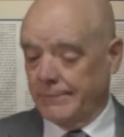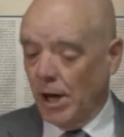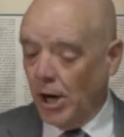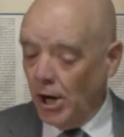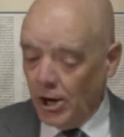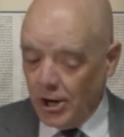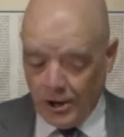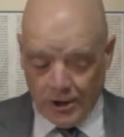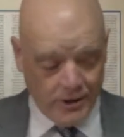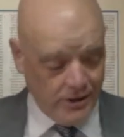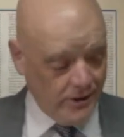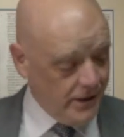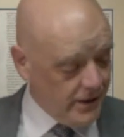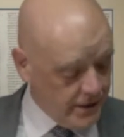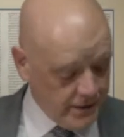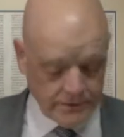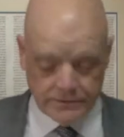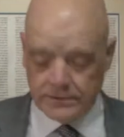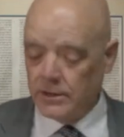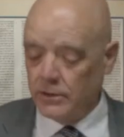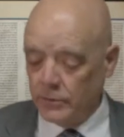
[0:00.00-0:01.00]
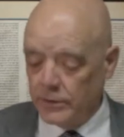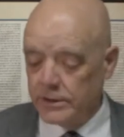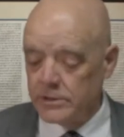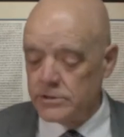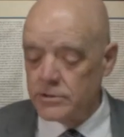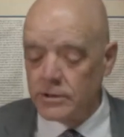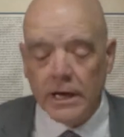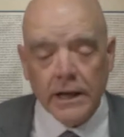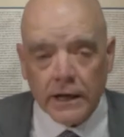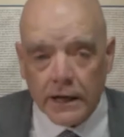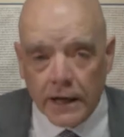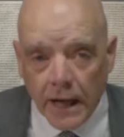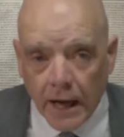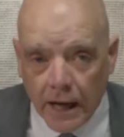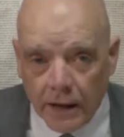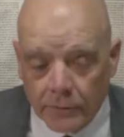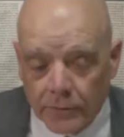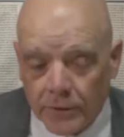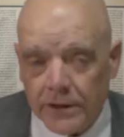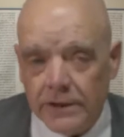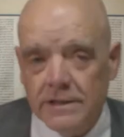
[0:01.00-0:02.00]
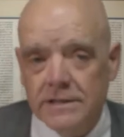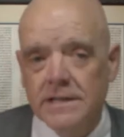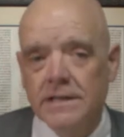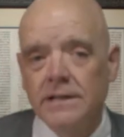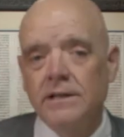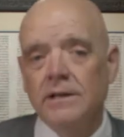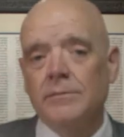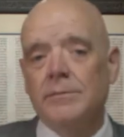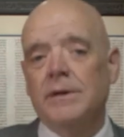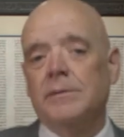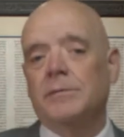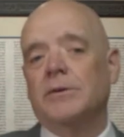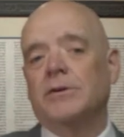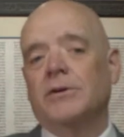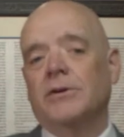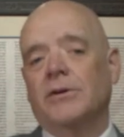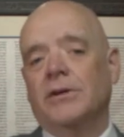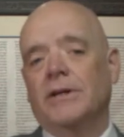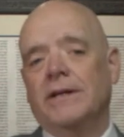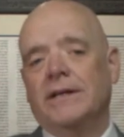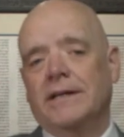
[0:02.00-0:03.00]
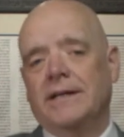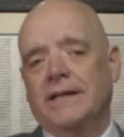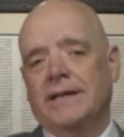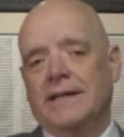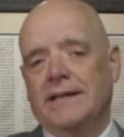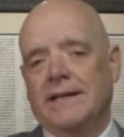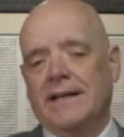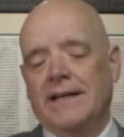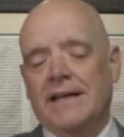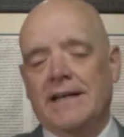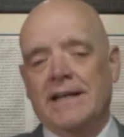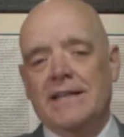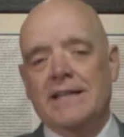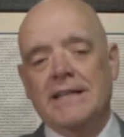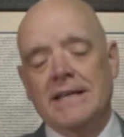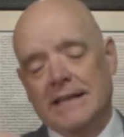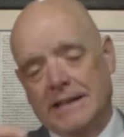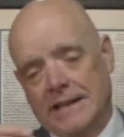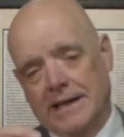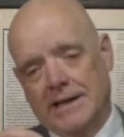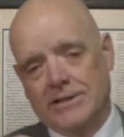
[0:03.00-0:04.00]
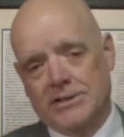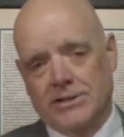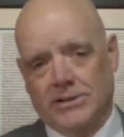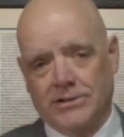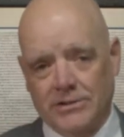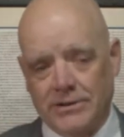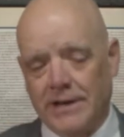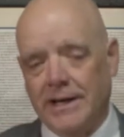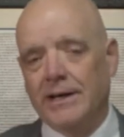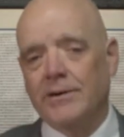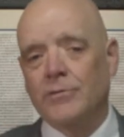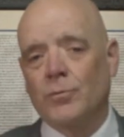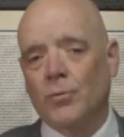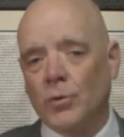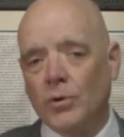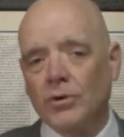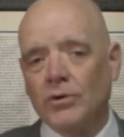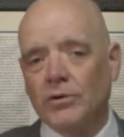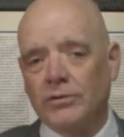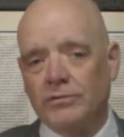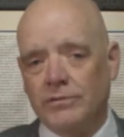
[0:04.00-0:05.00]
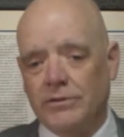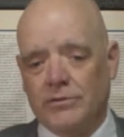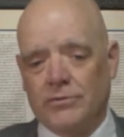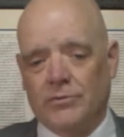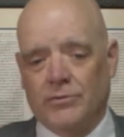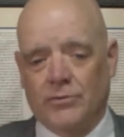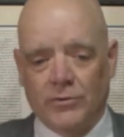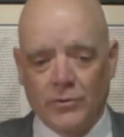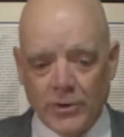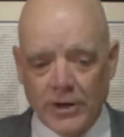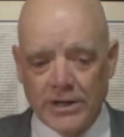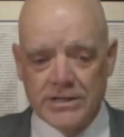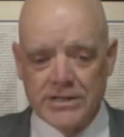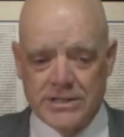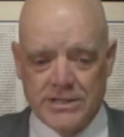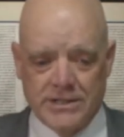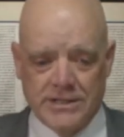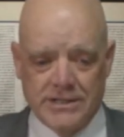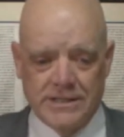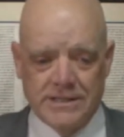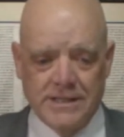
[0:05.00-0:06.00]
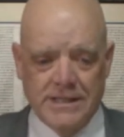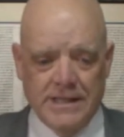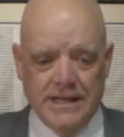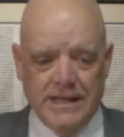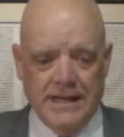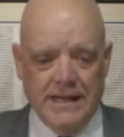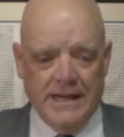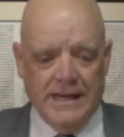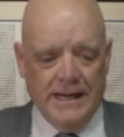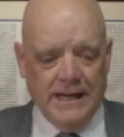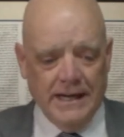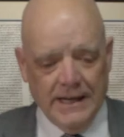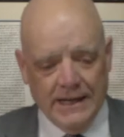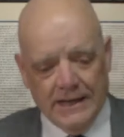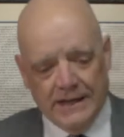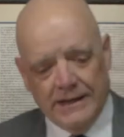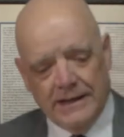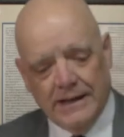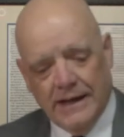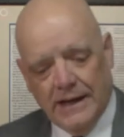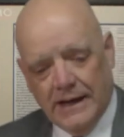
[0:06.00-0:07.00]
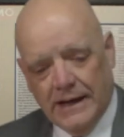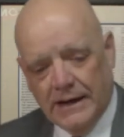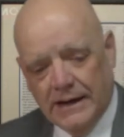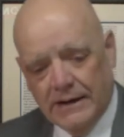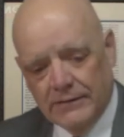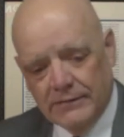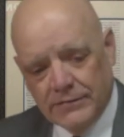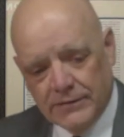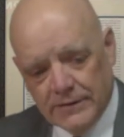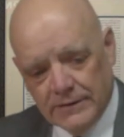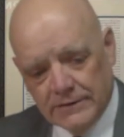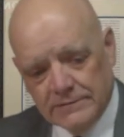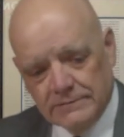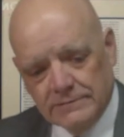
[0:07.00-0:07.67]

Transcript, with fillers: are going to get it out. We're going to take your biblical, theological, and worldview questions and have